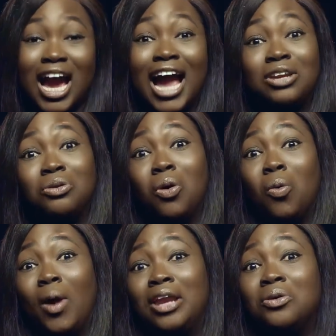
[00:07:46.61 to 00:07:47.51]
I don't know
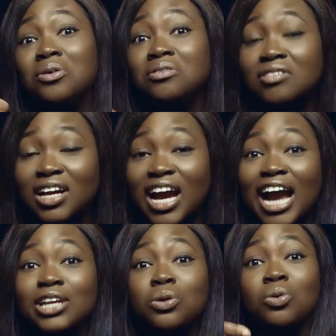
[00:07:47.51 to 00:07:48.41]
when, no, oh.
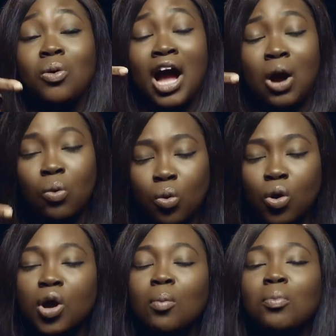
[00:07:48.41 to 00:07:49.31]
I don't know how,
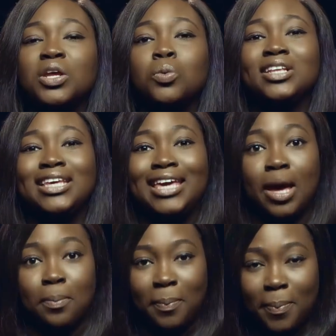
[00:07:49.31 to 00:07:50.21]
oh, but it will
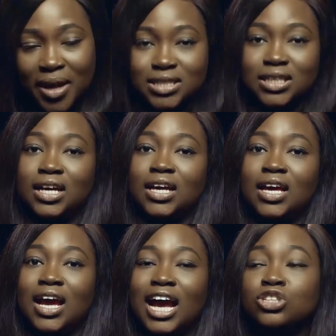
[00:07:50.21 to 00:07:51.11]
get better.
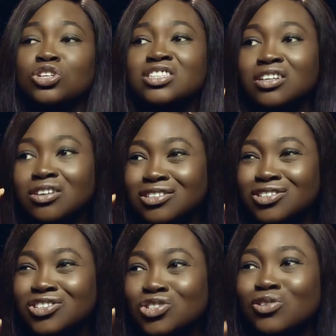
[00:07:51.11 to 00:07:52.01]
And just the
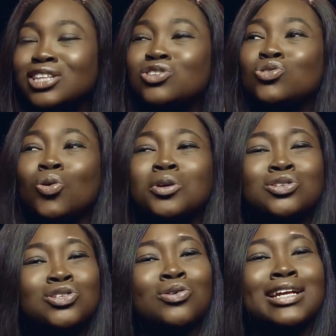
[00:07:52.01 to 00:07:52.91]
strength to
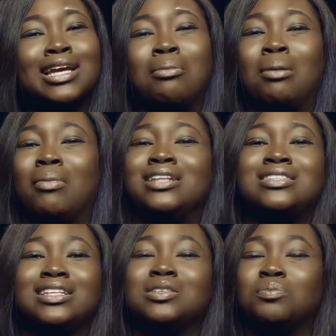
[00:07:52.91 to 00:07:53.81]
always just try and get my
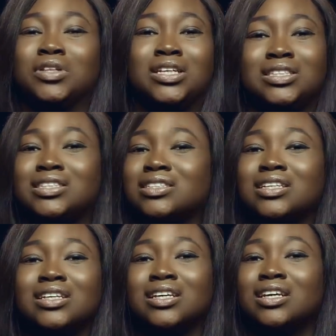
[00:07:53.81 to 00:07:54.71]
mindset in place.
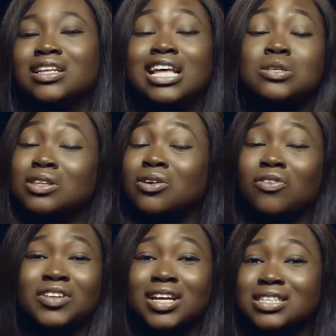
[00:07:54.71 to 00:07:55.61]
That's where the
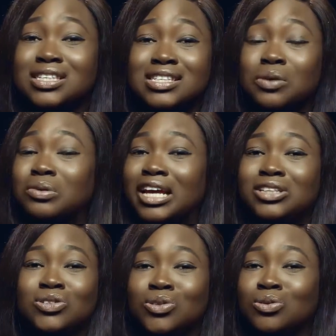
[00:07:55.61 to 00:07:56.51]
confidence is, I won't
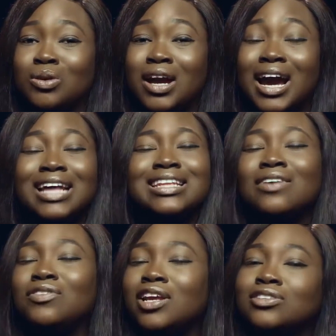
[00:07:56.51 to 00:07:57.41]
lie to you. And
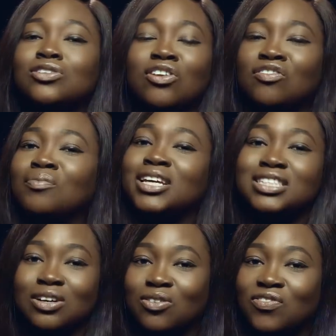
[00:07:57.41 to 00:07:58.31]
then I've learned to love
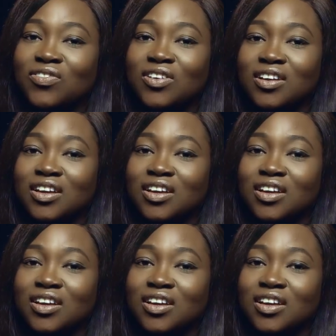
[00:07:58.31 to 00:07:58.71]
myself.